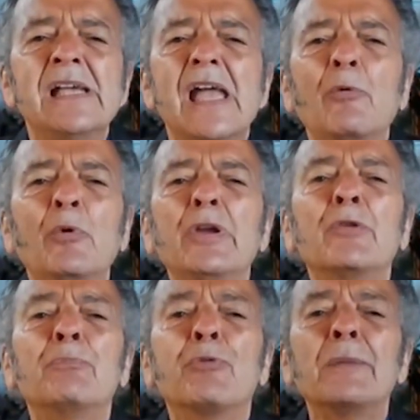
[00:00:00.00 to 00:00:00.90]
And we
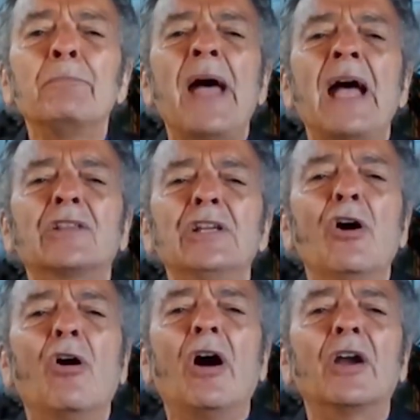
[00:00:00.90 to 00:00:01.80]
bring back the
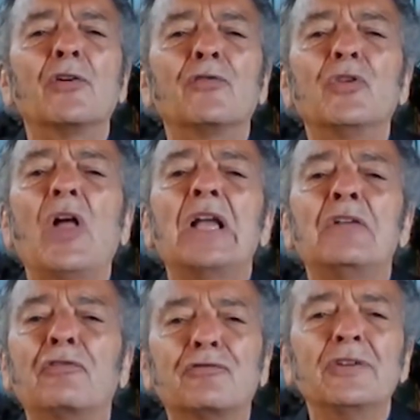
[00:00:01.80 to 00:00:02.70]
art of life,